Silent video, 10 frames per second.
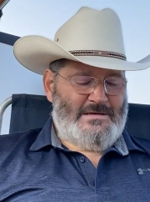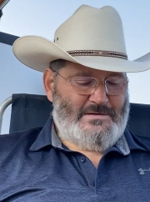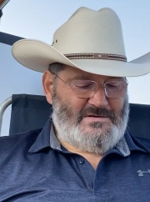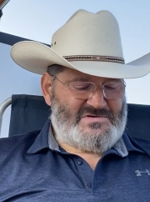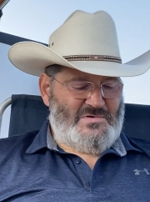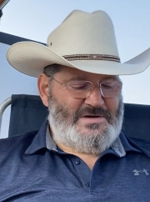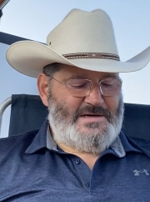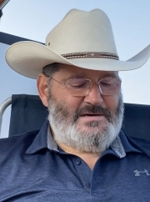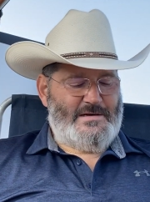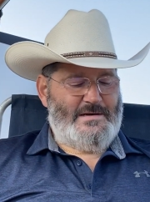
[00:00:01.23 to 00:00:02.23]
Ultimo
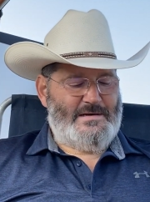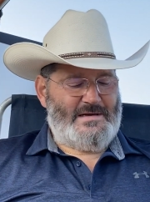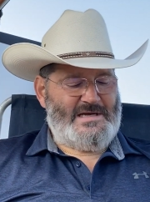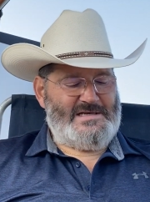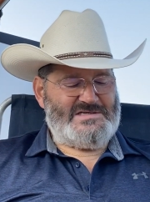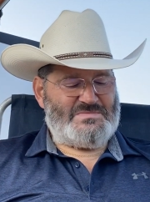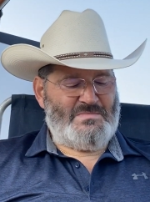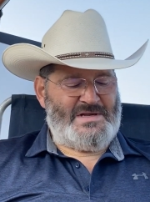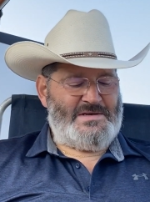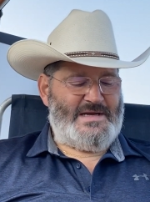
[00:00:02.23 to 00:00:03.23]
here. It is
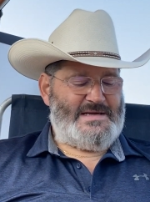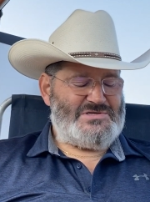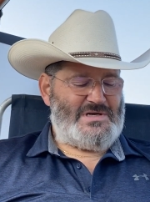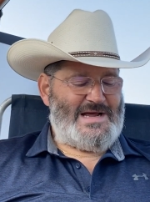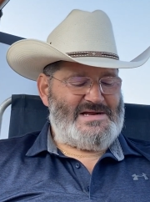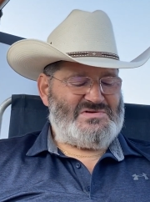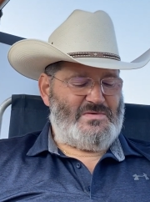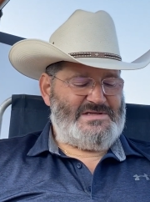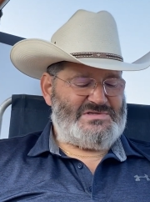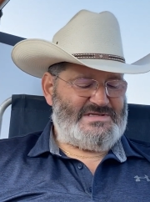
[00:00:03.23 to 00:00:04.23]
Monday, July
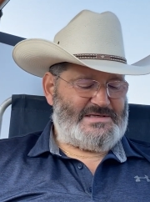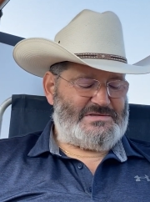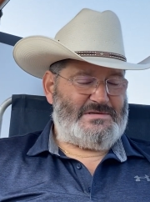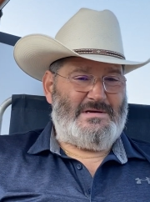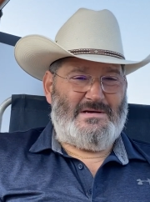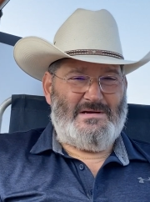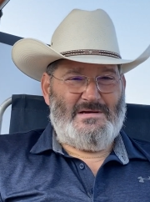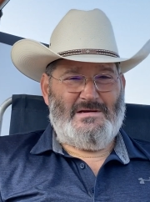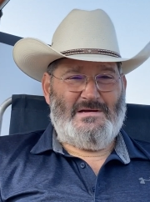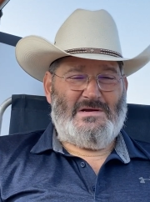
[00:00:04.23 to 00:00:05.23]
26th.
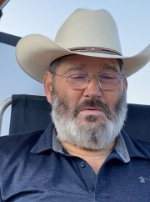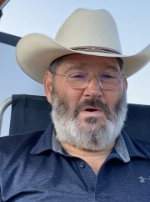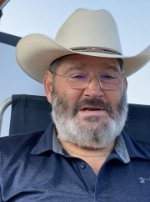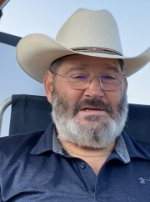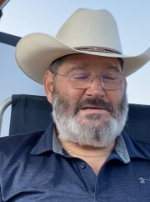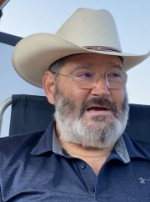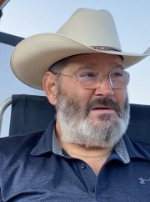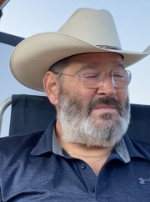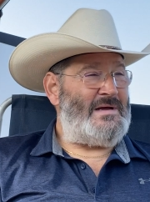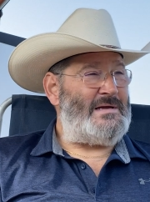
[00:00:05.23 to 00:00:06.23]
Winding
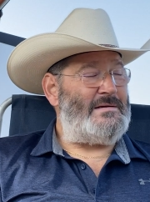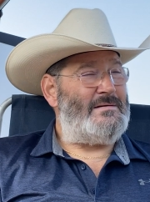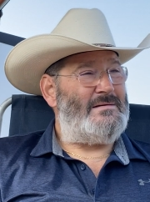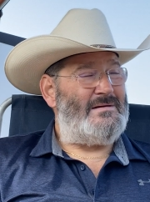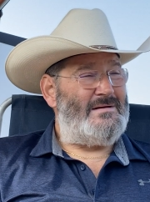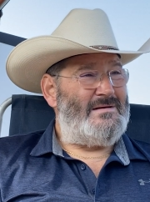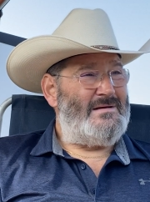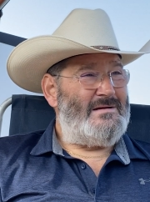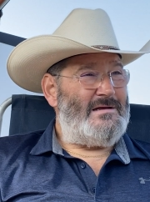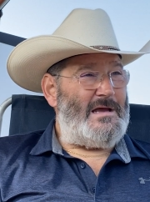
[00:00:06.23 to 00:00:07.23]
down my
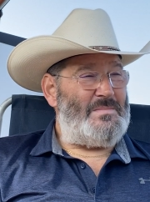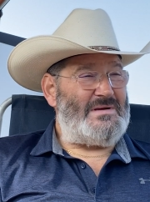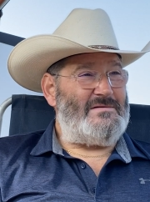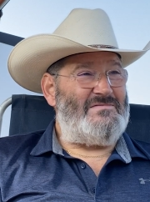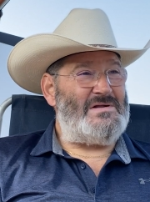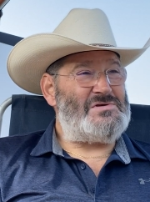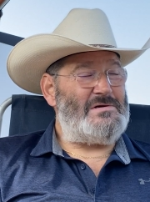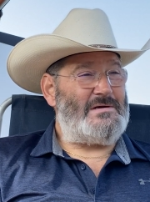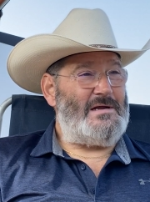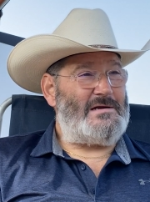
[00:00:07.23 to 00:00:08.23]
epic
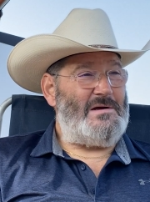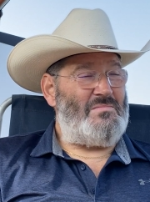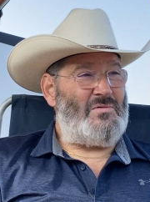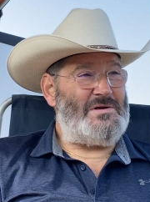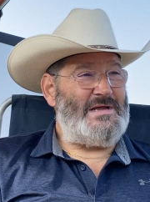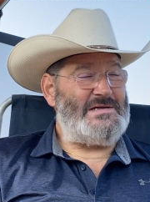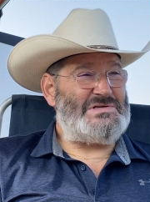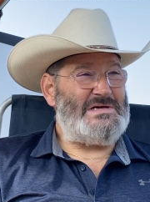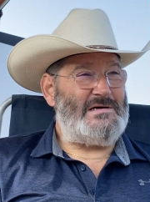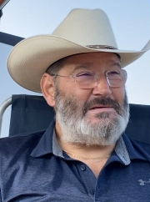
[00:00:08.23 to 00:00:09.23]
adventure. Got a couple more days
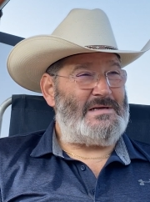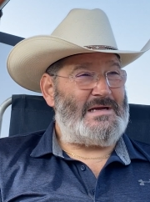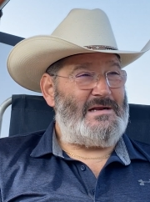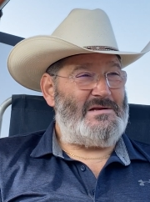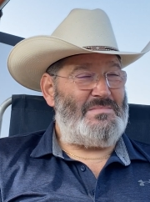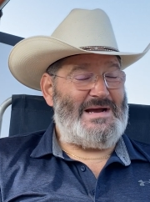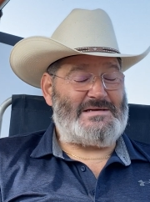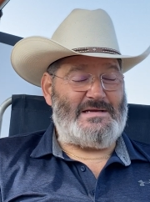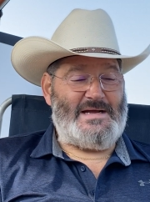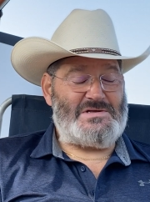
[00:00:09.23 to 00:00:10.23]
here, and then I got to head back
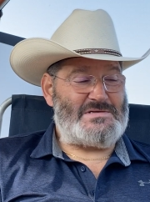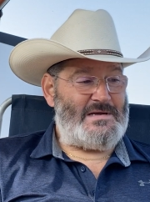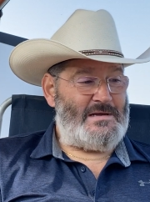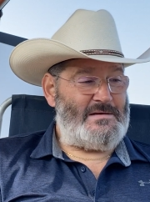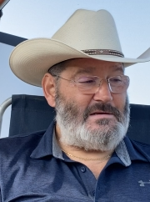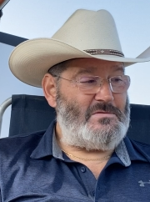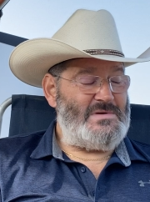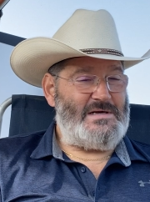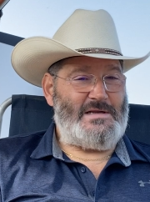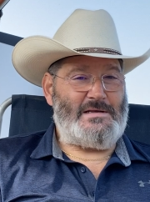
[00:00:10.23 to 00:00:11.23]
to H-Town in
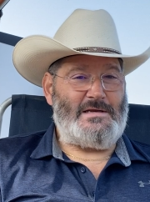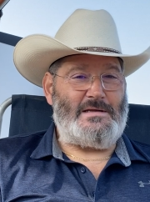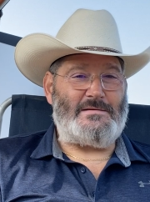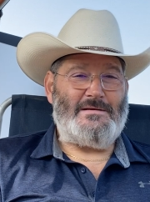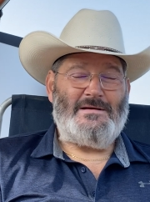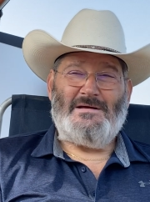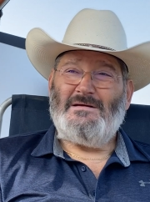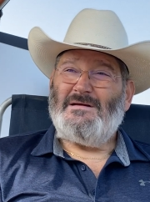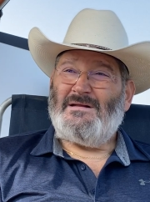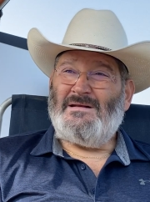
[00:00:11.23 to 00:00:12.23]
humidity and heat.
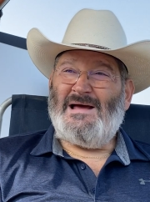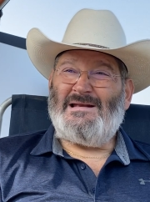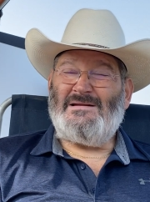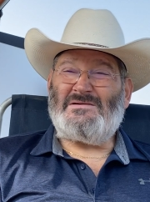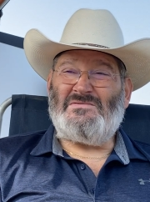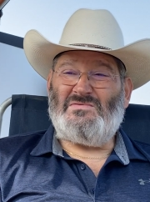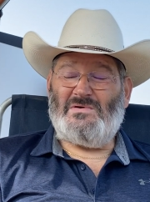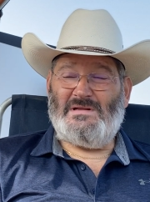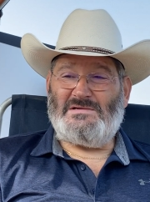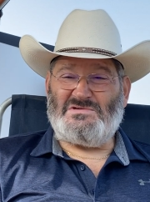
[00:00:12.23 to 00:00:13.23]
Not looking
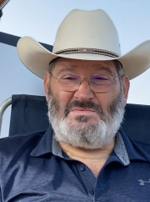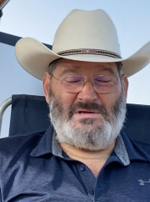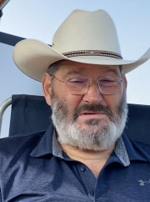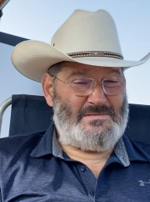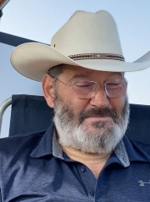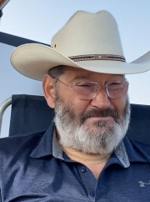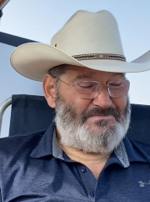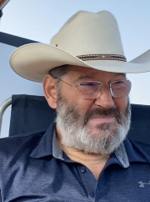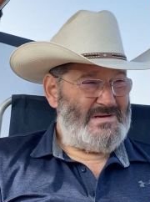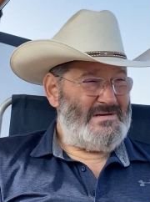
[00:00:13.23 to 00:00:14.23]
forward to that so much,
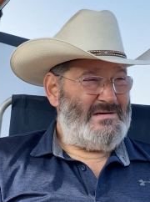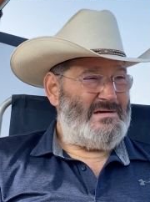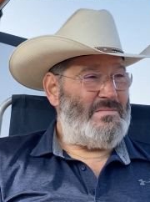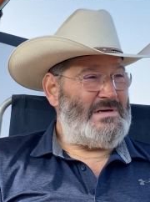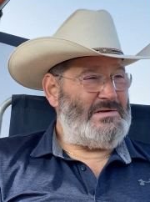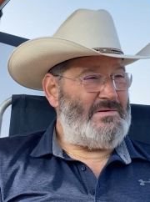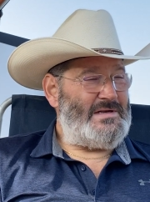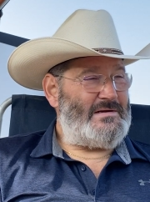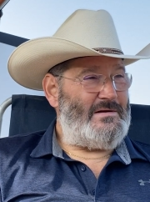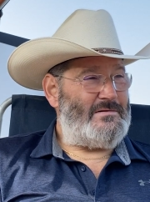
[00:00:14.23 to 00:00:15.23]
but I do need
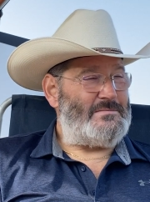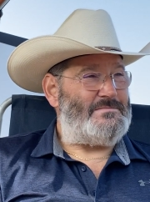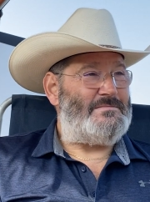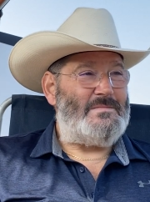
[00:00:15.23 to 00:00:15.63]
to go home.